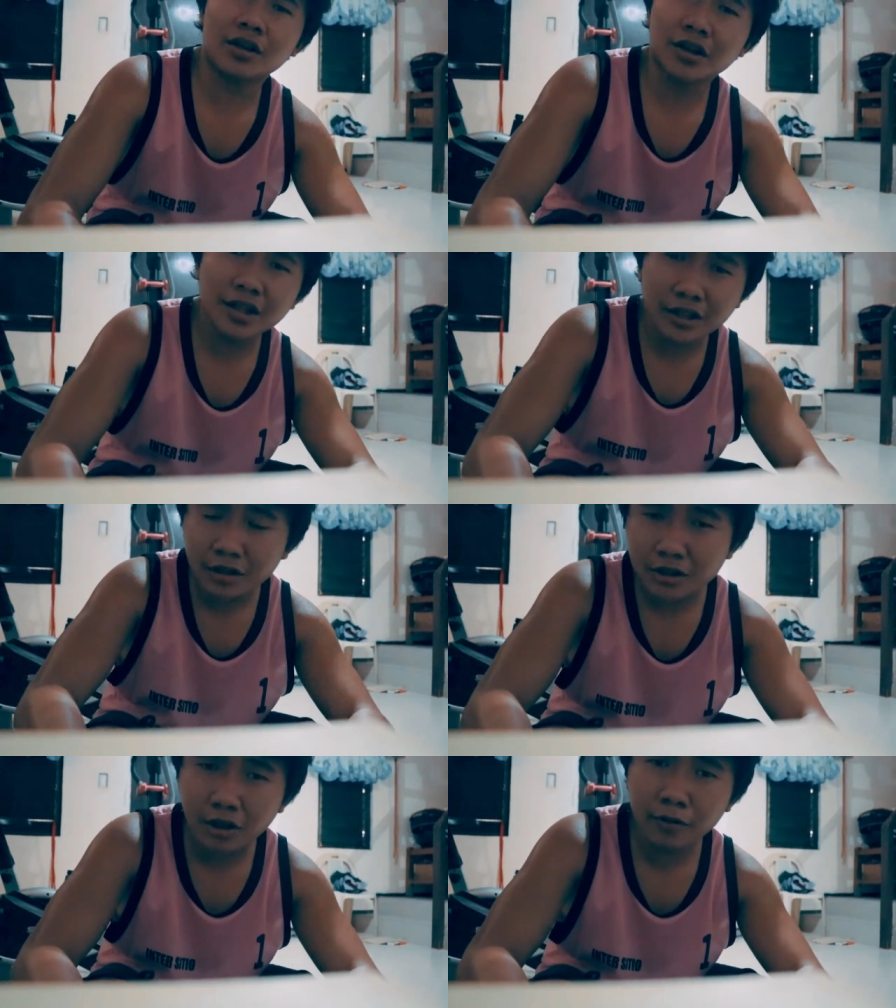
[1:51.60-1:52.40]
13
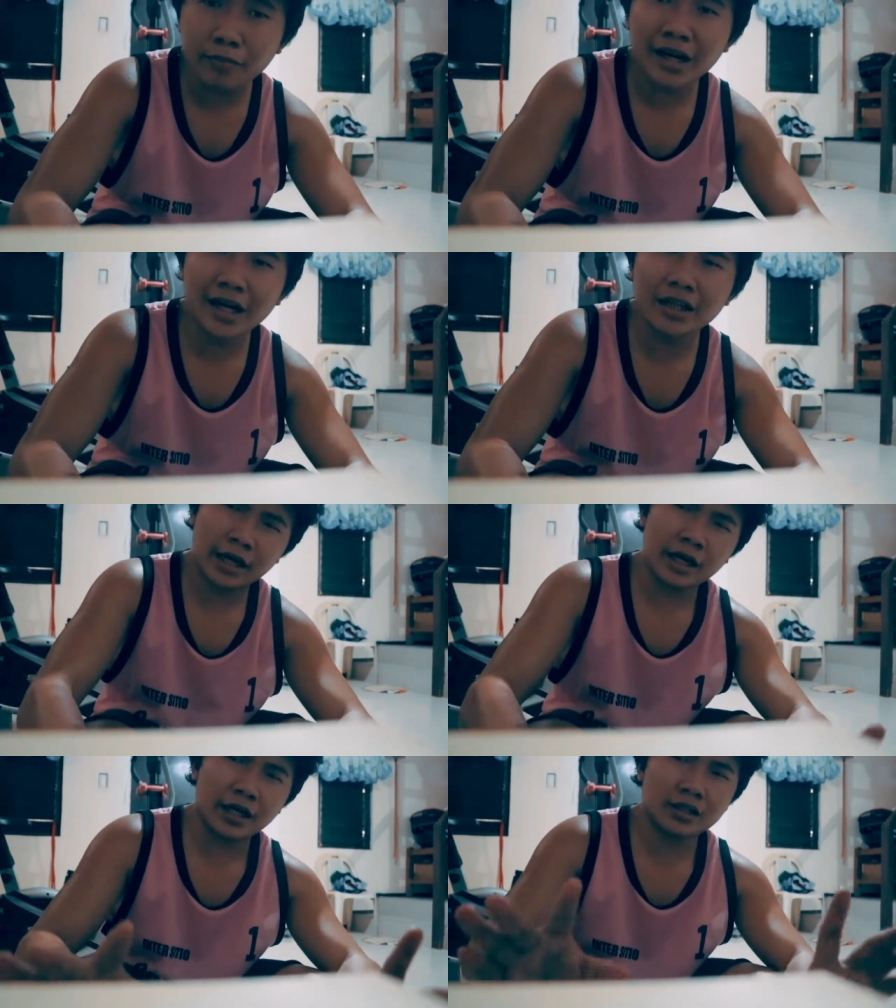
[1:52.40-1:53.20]
years old, but
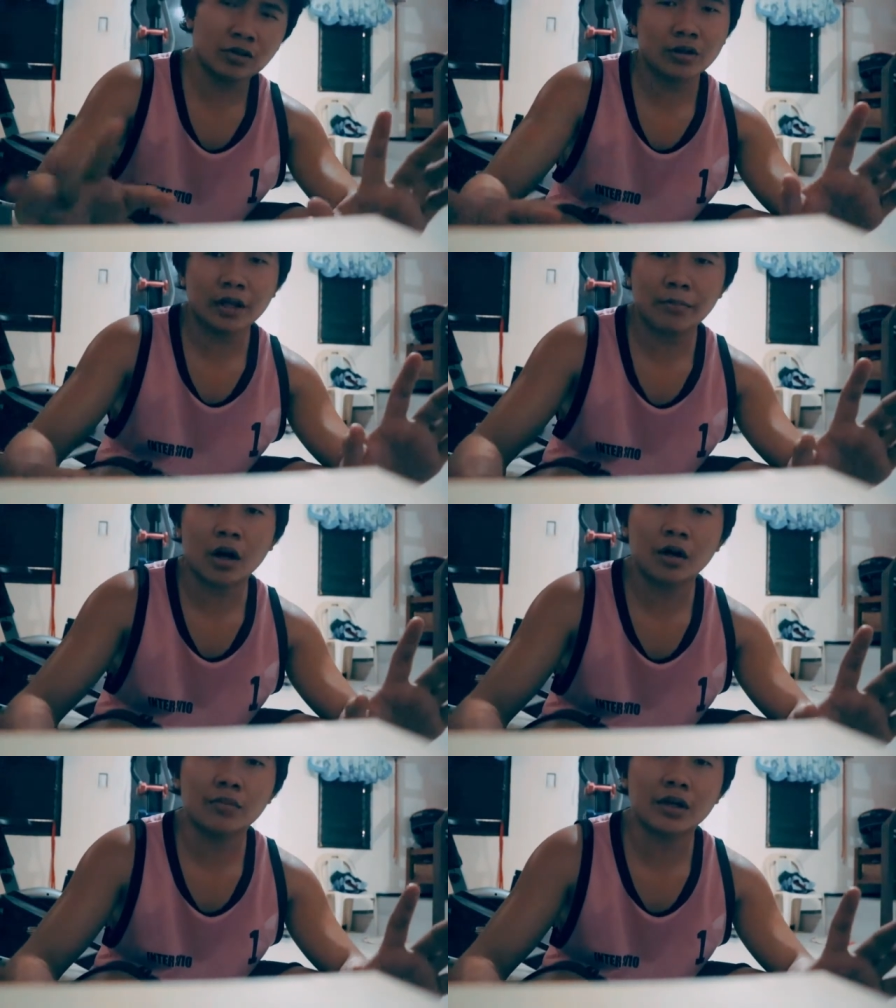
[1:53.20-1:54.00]
I sold them
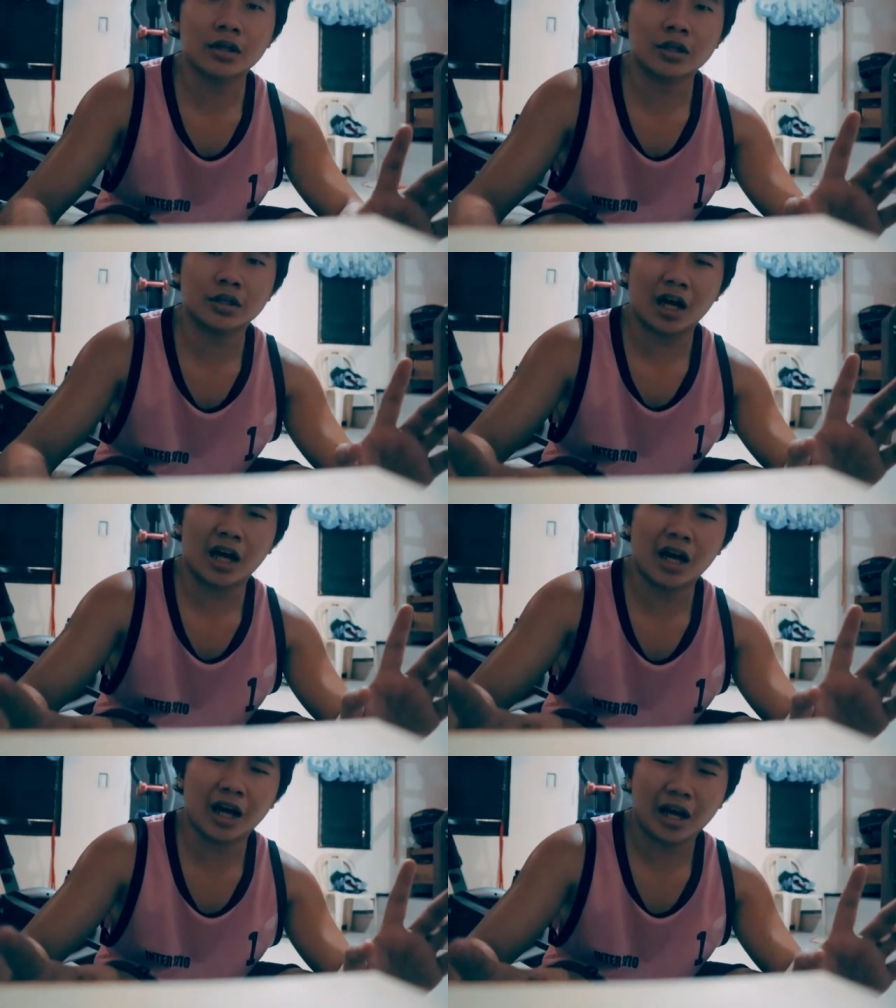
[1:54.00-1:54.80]
all because
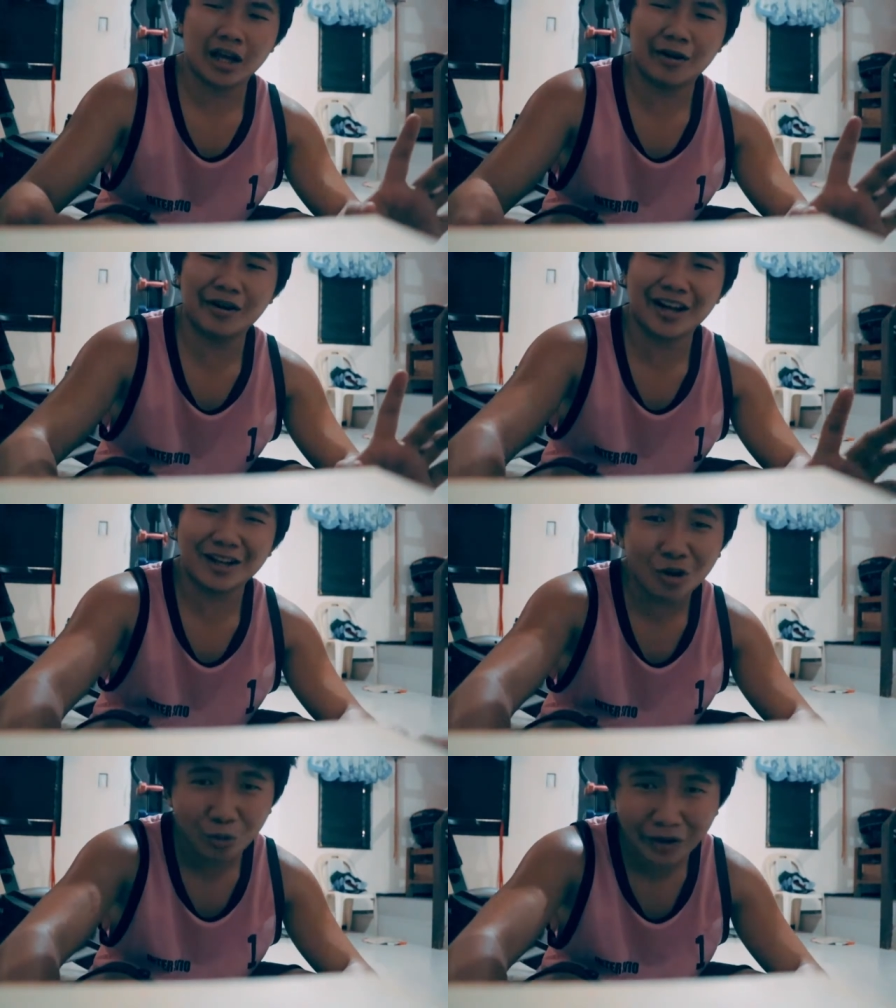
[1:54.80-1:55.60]
I
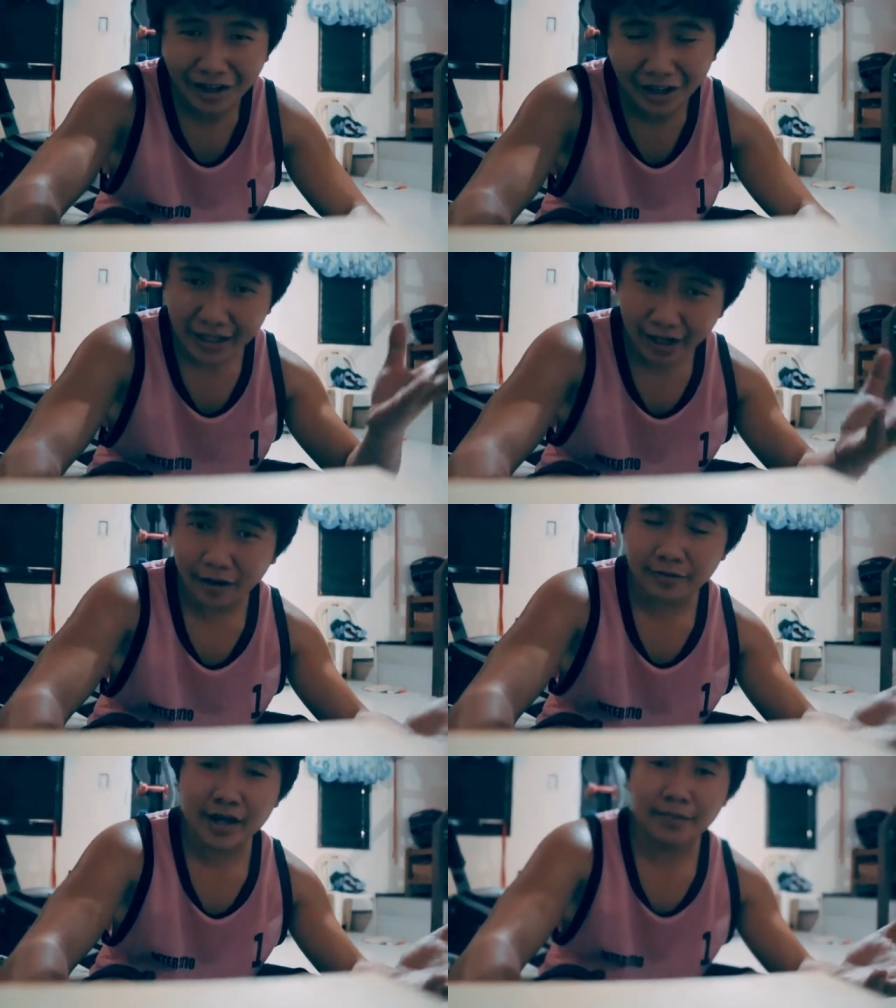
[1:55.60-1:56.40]
really don't wanna take
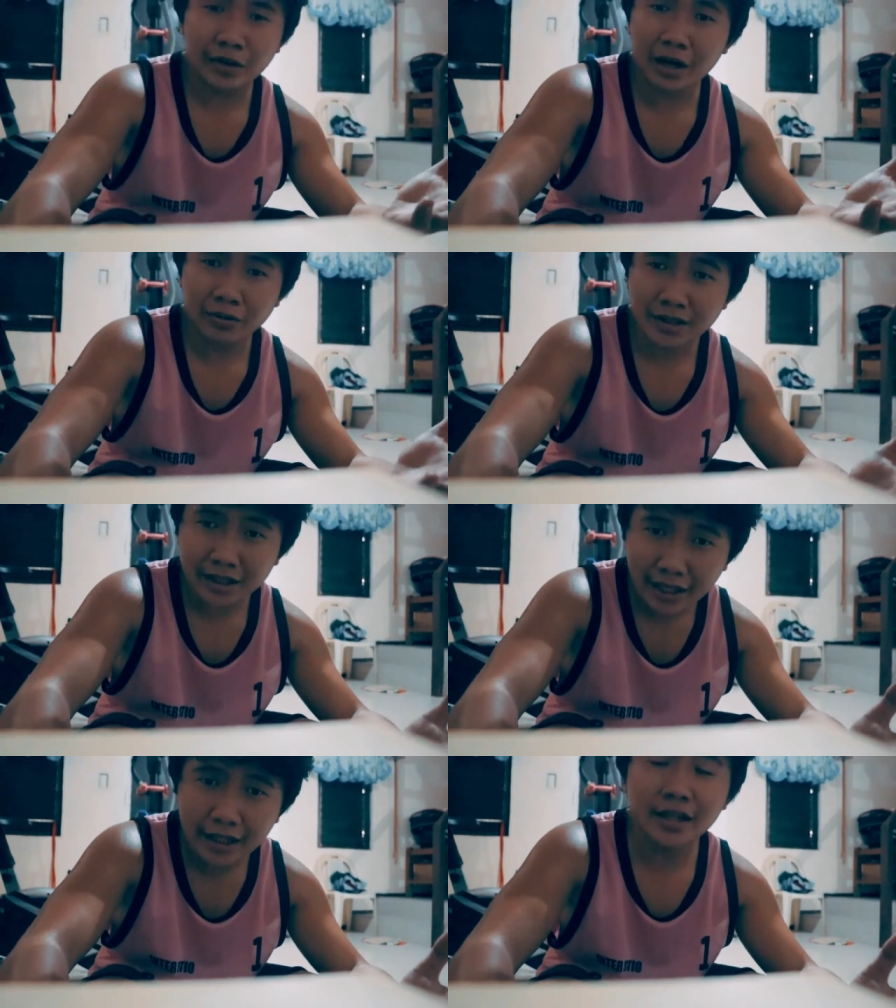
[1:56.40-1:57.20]
care of them when I was
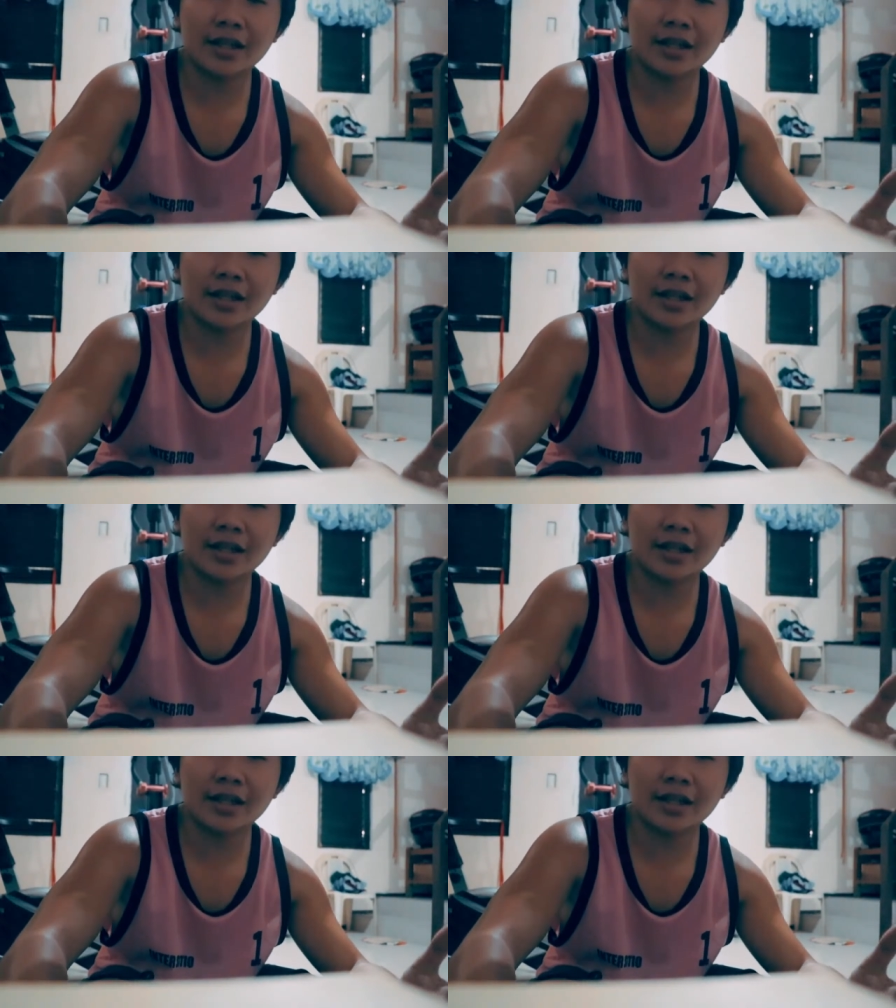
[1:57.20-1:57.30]
a kid.